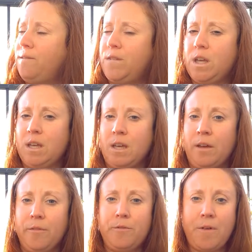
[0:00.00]
Fee,
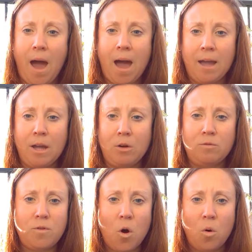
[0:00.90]
fi,
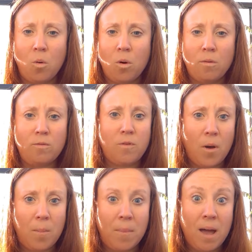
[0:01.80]
fo,
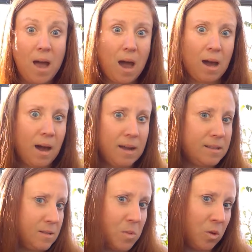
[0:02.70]
fum. I
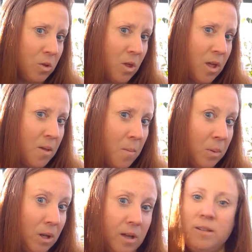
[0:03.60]
smell the
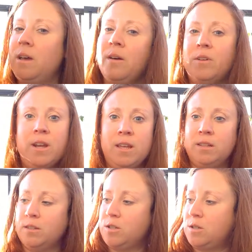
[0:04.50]
blood of an
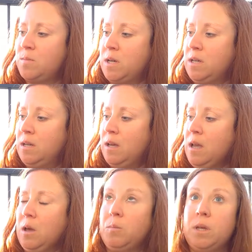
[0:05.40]
Englishman.
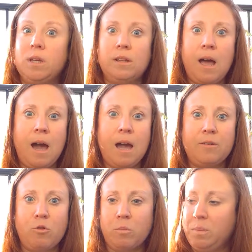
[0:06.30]
Be
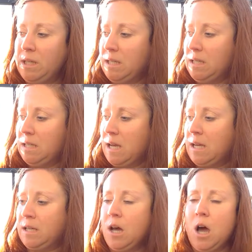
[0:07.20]
alive or be he
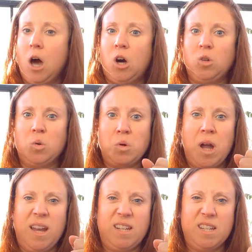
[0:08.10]
dead, I'll
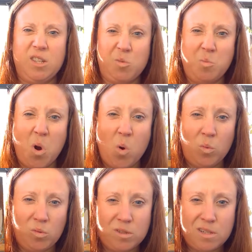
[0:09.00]
grind his
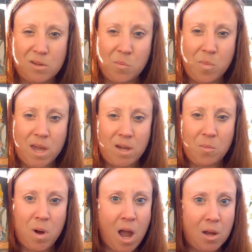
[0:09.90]
bones to make
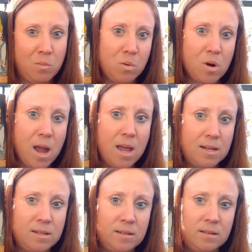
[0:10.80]
my
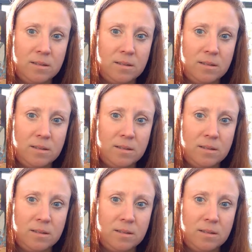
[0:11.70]
bread.